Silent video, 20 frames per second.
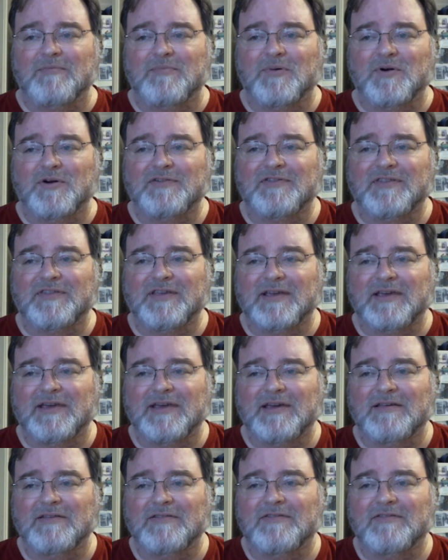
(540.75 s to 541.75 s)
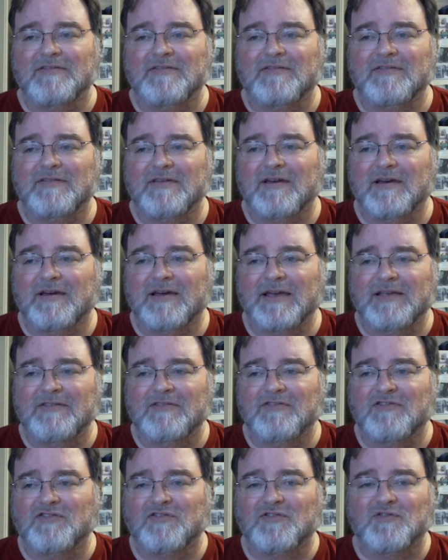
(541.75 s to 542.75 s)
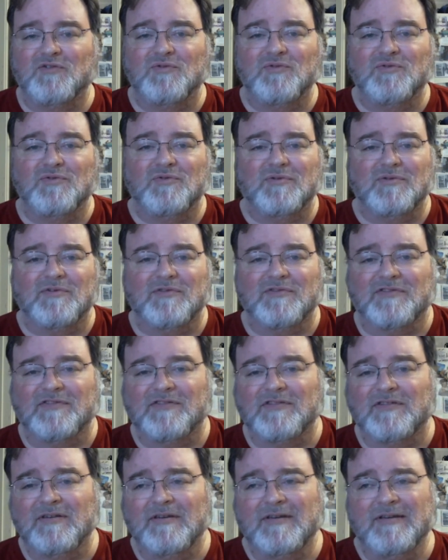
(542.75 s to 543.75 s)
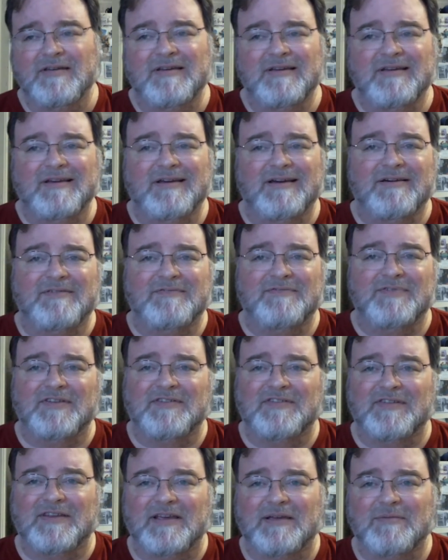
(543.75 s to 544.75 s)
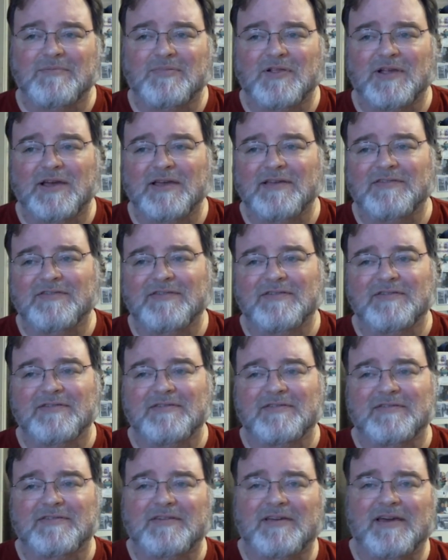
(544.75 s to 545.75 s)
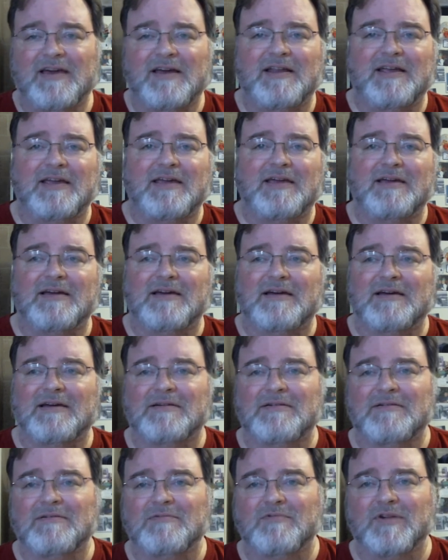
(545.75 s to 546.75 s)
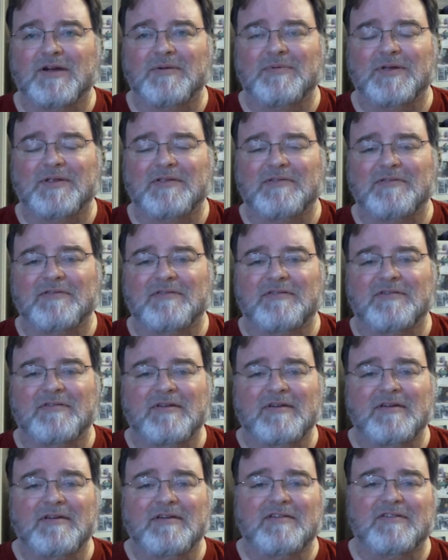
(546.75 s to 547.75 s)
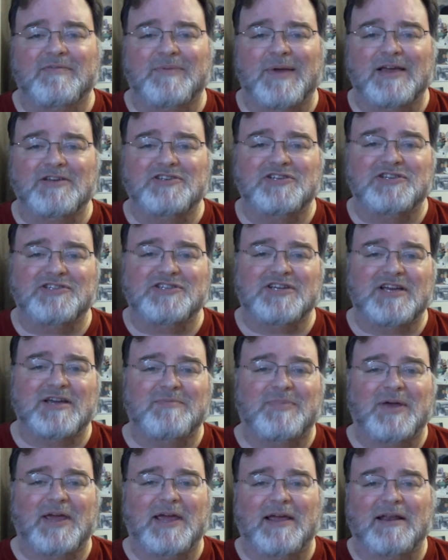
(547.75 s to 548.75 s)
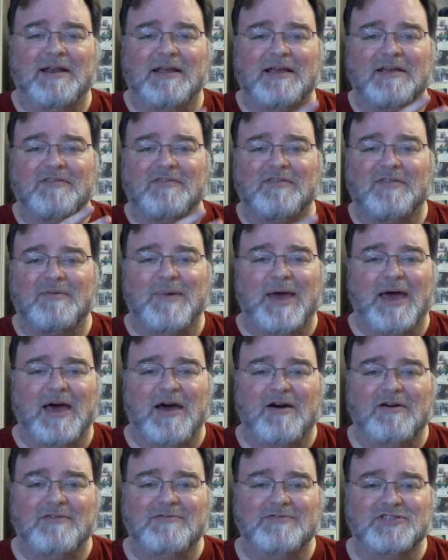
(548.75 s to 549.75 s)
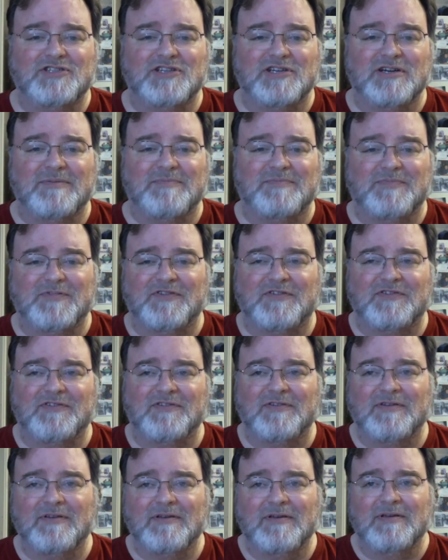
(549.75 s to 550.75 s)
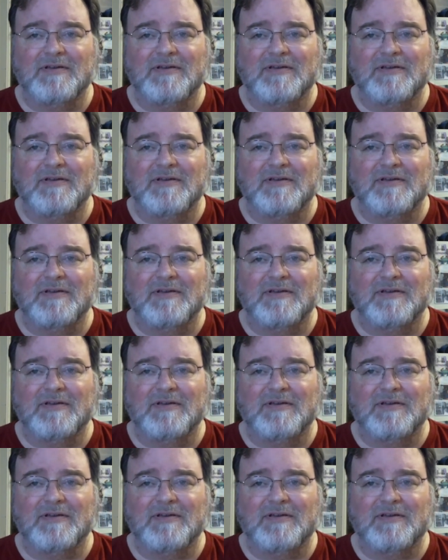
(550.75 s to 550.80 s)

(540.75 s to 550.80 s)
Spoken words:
books to kids in schools, visiting places, cutting ribbons, smashing champagne against the bow of ships,